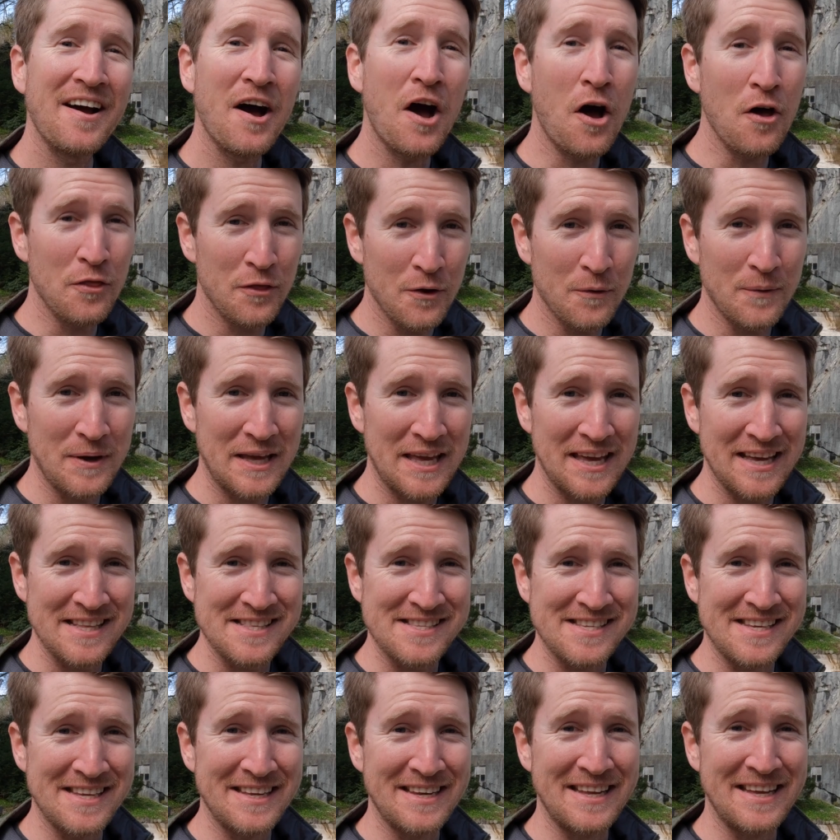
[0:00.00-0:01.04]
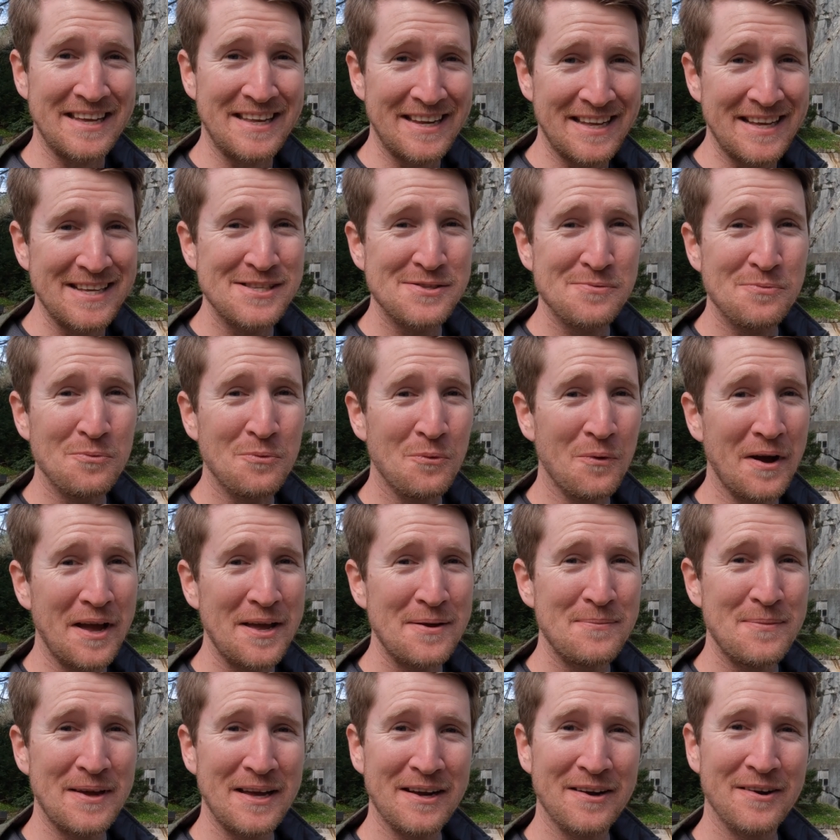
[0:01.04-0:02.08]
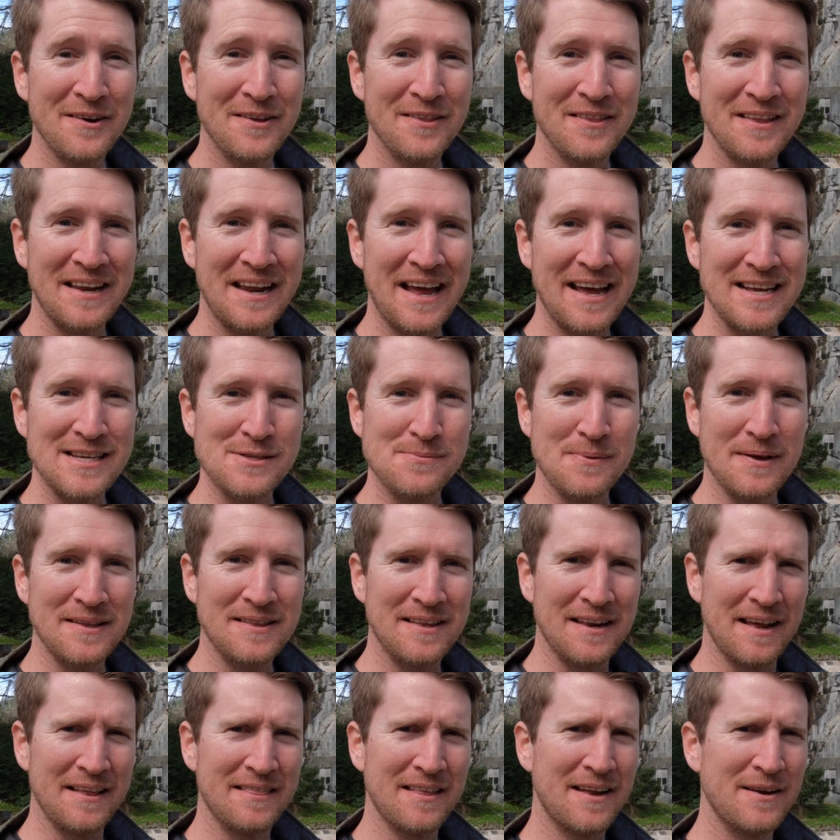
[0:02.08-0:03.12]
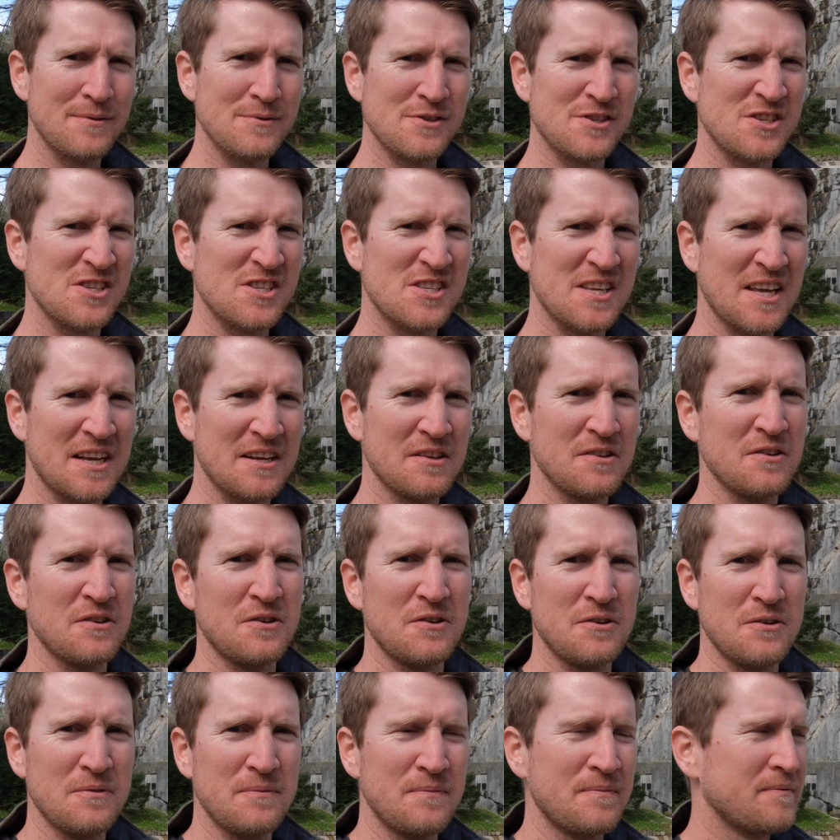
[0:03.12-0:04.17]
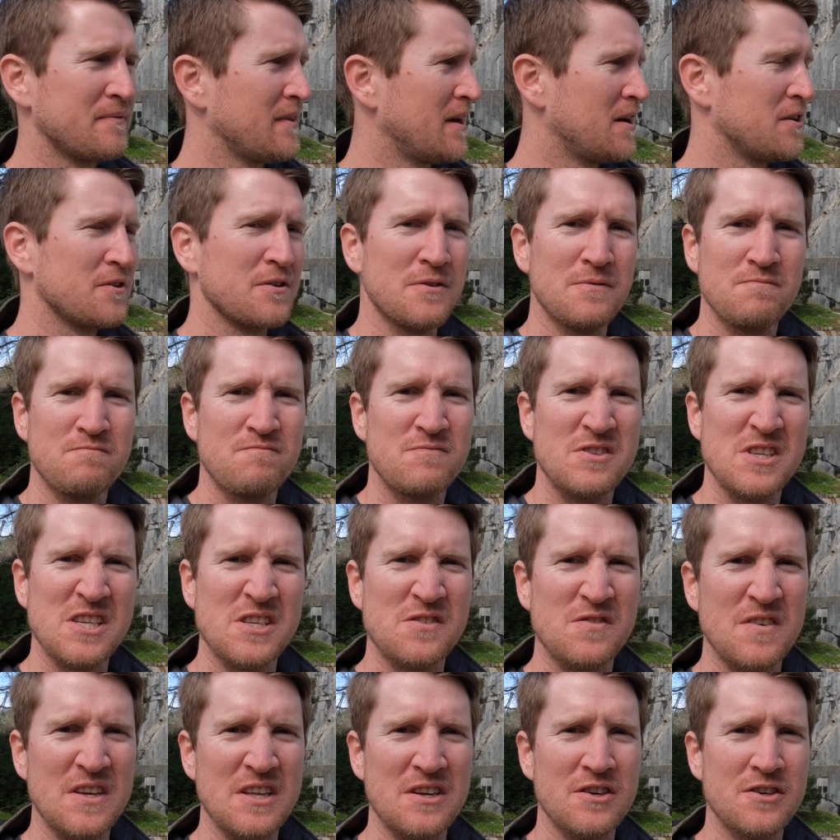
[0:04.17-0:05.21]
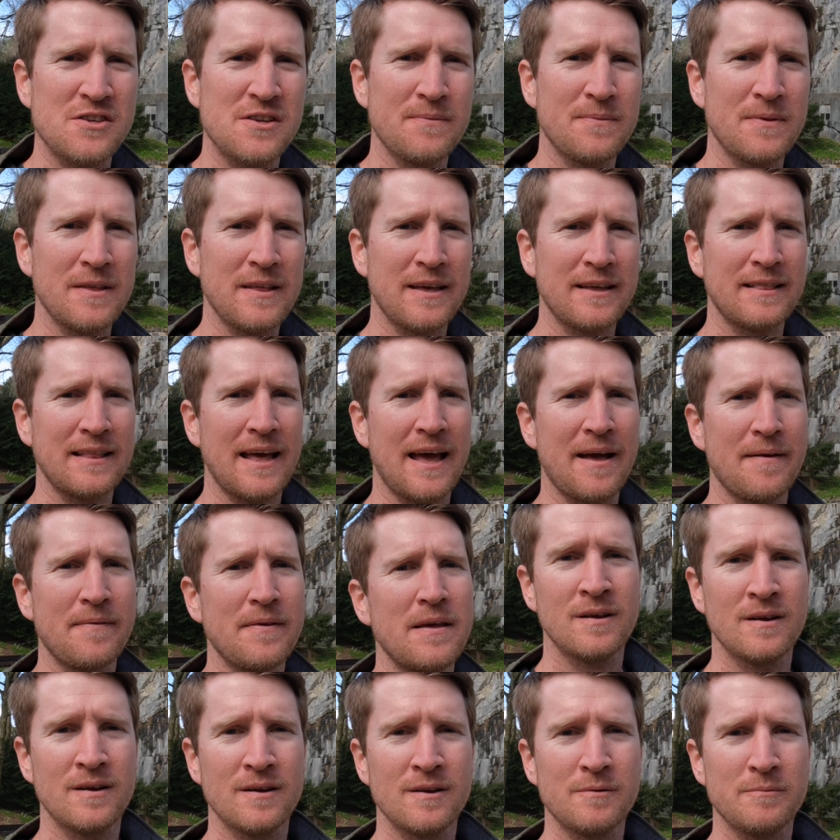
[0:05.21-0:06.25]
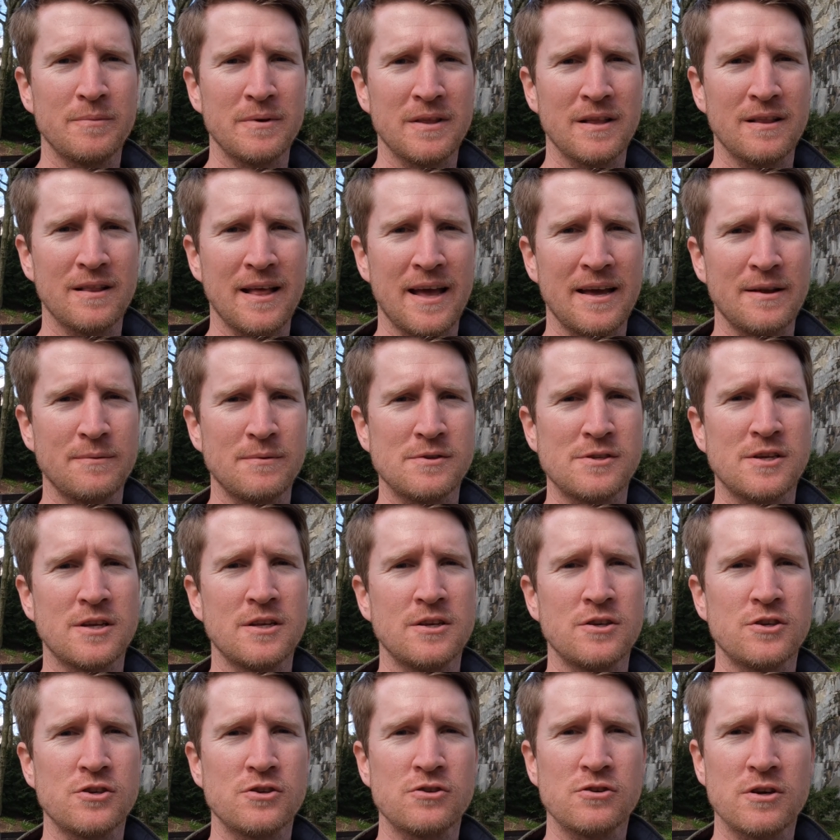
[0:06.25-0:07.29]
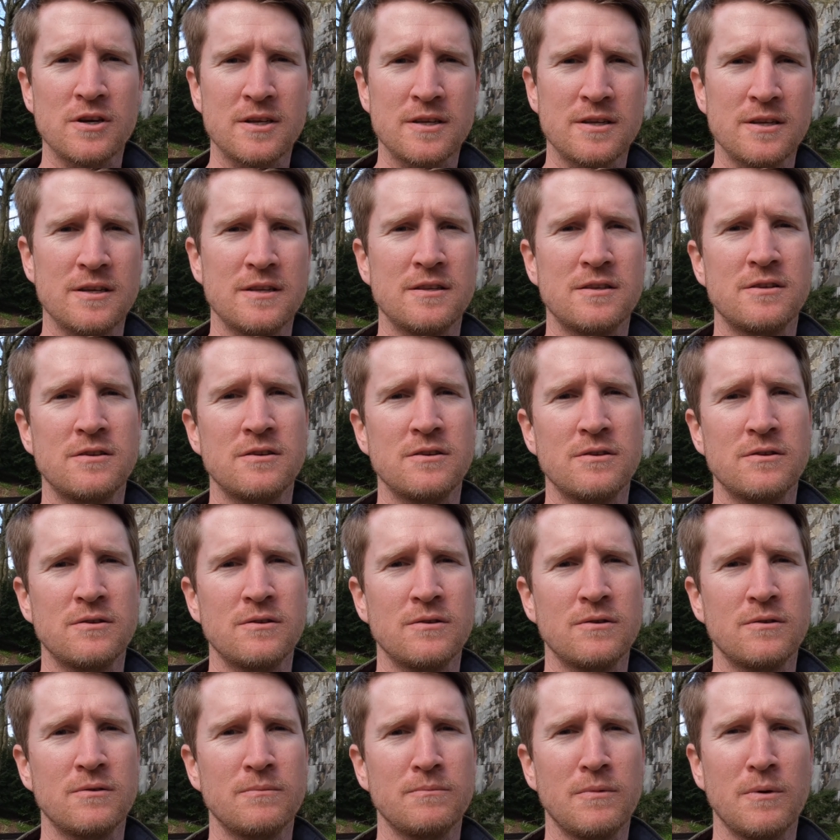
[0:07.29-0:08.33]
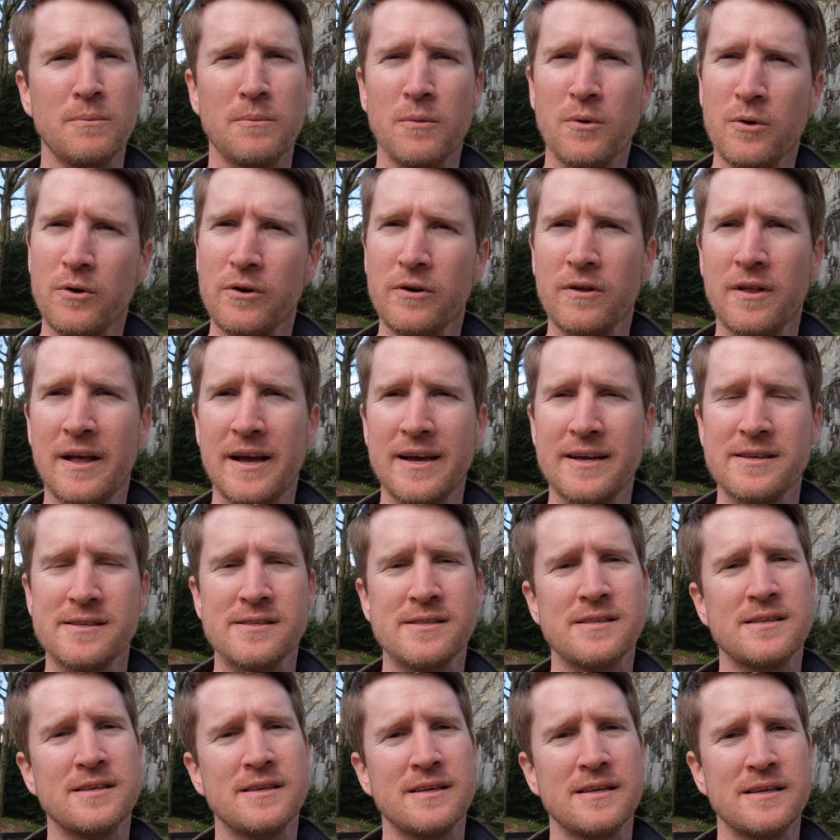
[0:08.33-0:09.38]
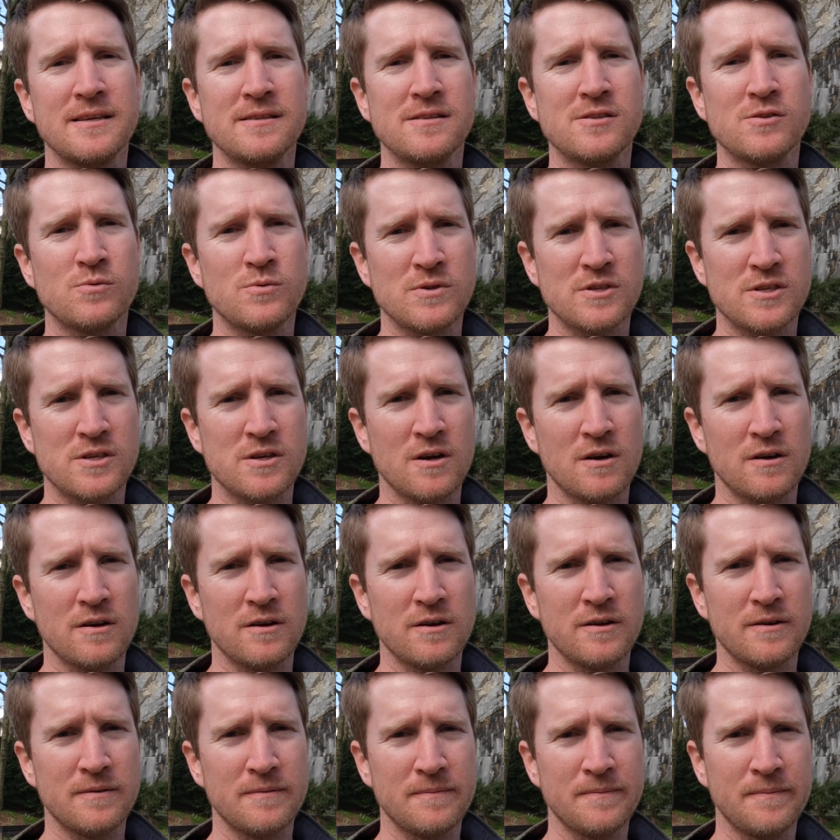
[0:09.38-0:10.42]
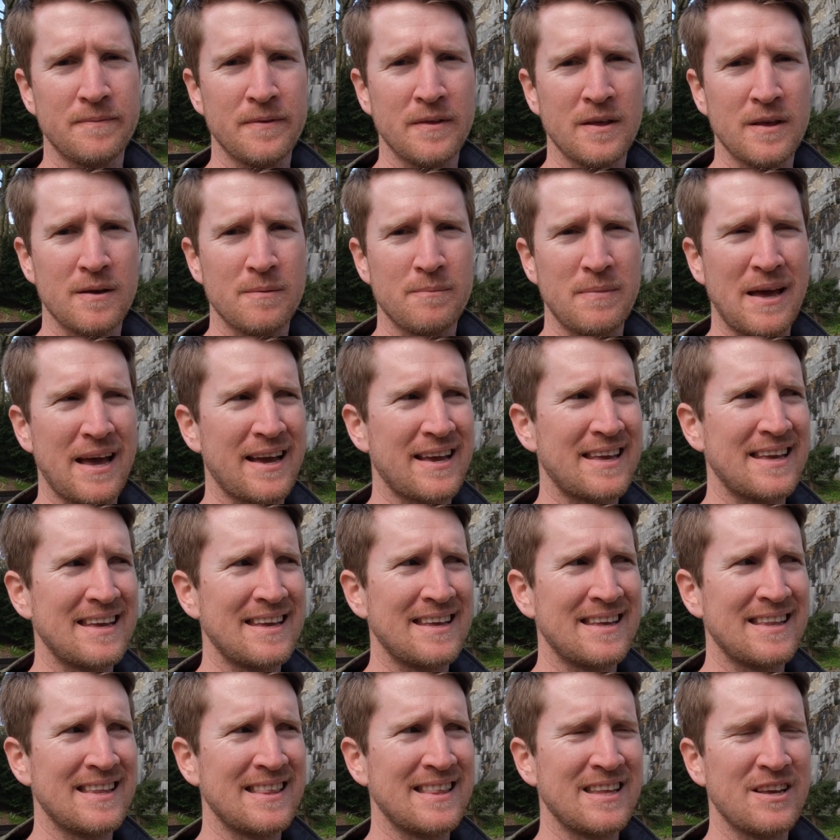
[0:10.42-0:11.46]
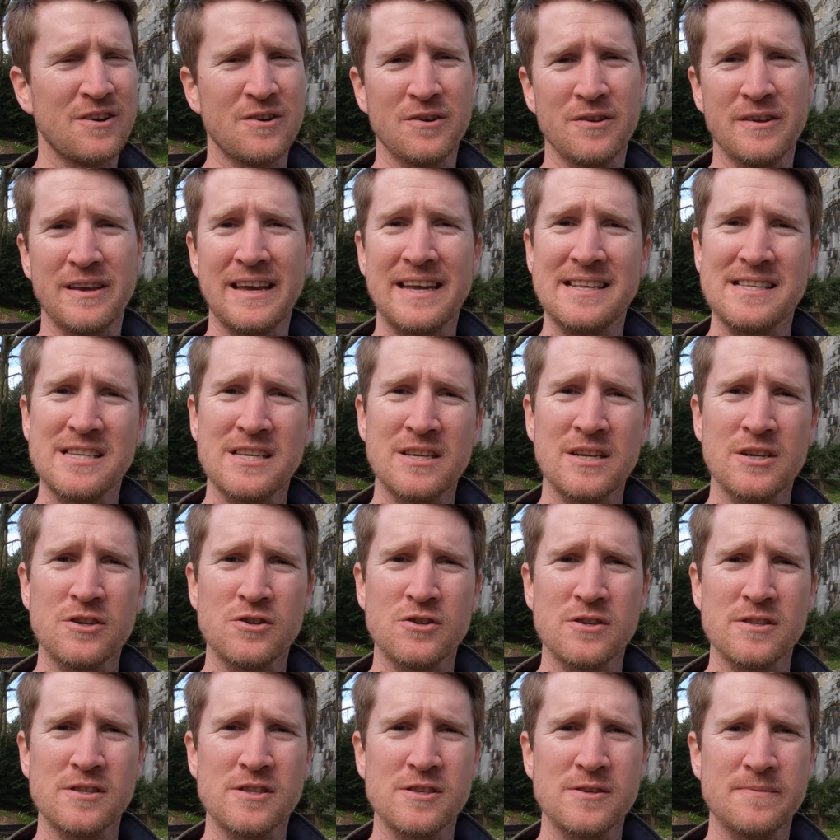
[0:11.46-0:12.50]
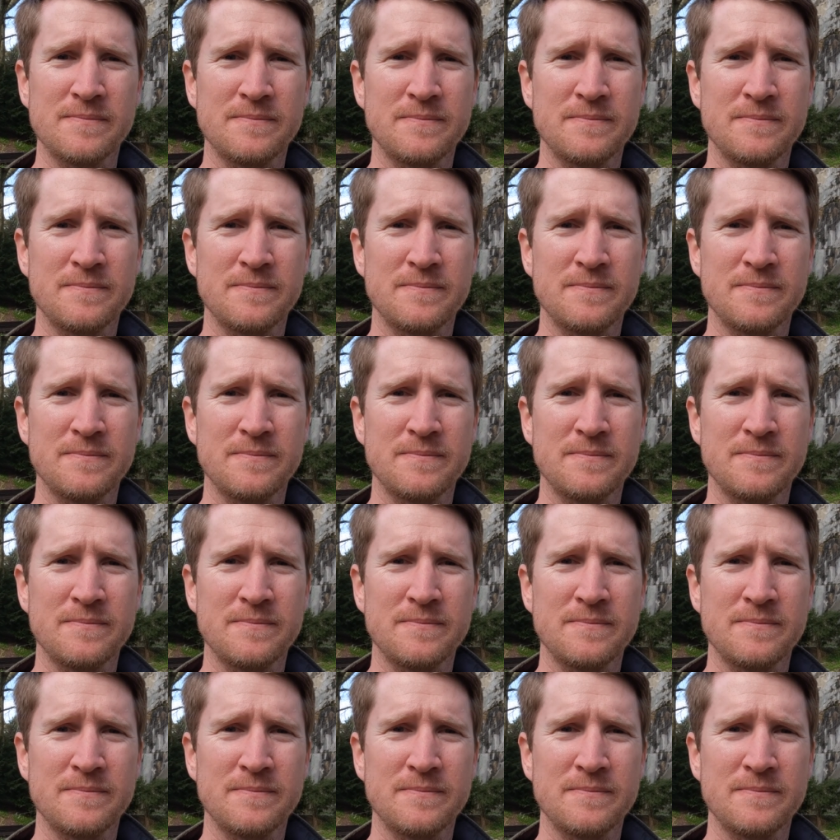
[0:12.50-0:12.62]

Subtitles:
Although we can't see it, it is way bigger than I expected. I thought it was just like a little, I don't know, 6 feet or something like that. But the lion was constructed to memorialize the Swiss Guard back in the early 1800s.